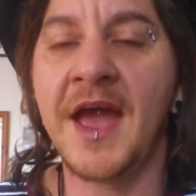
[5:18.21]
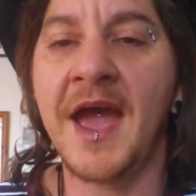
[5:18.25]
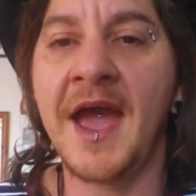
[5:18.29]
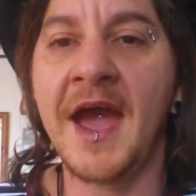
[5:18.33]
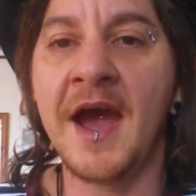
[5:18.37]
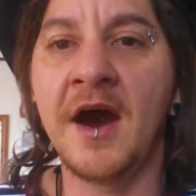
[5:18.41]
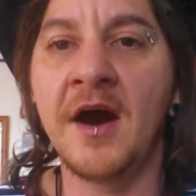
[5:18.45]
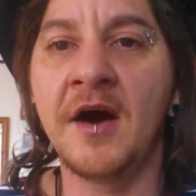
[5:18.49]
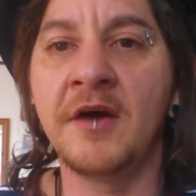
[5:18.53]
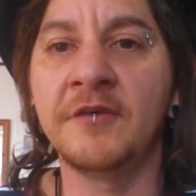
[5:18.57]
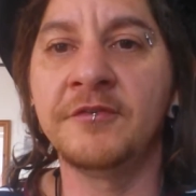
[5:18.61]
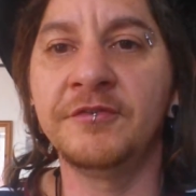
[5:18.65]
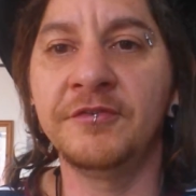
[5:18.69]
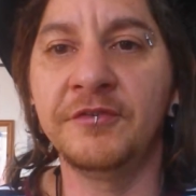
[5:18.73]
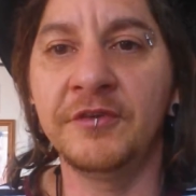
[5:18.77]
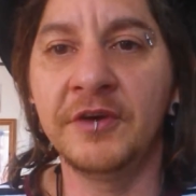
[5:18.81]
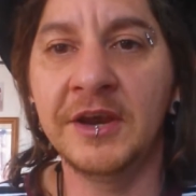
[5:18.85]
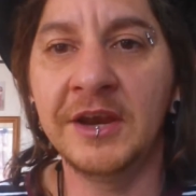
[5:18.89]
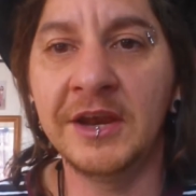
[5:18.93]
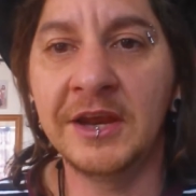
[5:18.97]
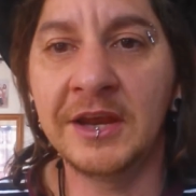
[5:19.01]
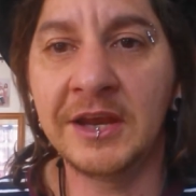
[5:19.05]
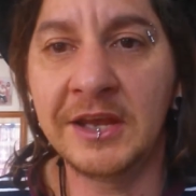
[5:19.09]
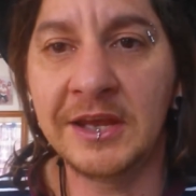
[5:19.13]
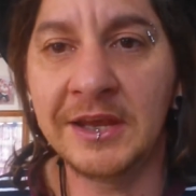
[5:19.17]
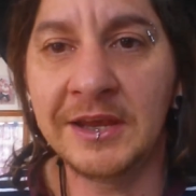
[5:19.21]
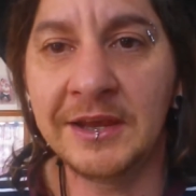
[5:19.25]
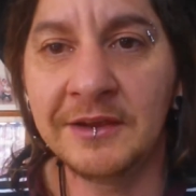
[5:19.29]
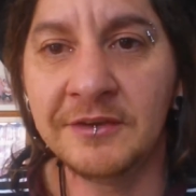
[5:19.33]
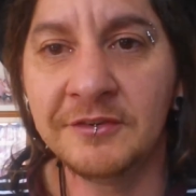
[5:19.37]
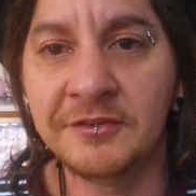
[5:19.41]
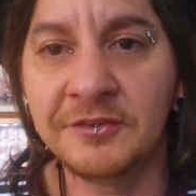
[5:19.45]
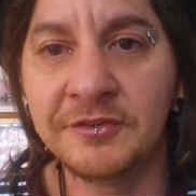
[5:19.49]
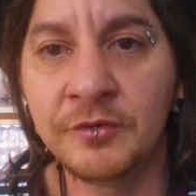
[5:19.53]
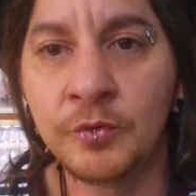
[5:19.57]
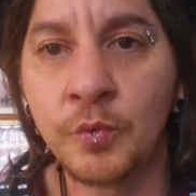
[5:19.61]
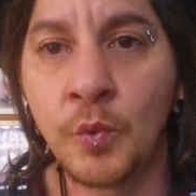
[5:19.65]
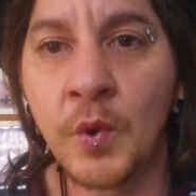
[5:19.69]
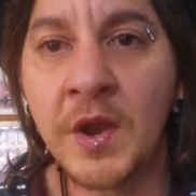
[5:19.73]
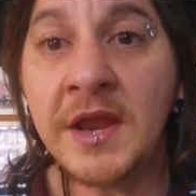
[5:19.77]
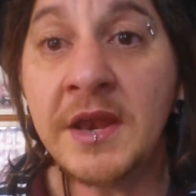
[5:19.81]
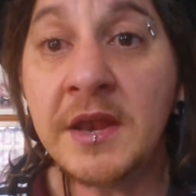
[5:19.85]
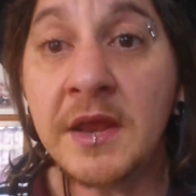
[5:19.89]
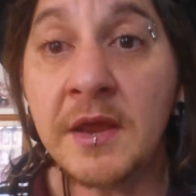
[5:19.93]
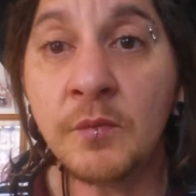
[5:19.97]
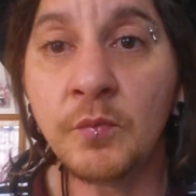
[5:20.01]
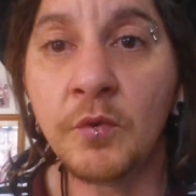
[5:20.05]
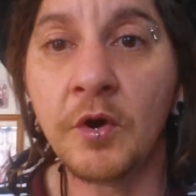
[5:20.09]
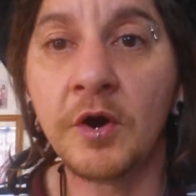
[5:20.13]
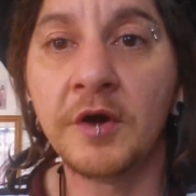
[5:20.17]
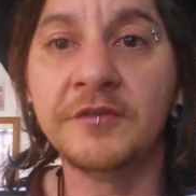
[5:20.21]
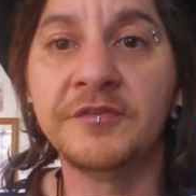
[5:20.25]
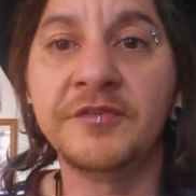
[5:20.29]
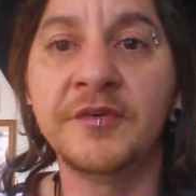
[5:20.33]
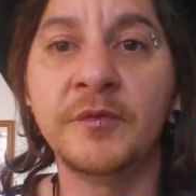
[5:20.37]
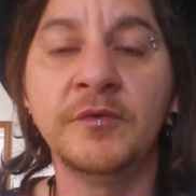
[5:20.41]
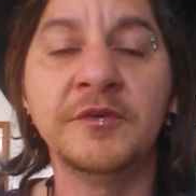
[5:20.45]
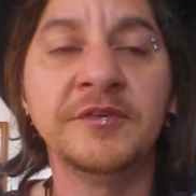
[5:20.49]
how freaking sweet it was.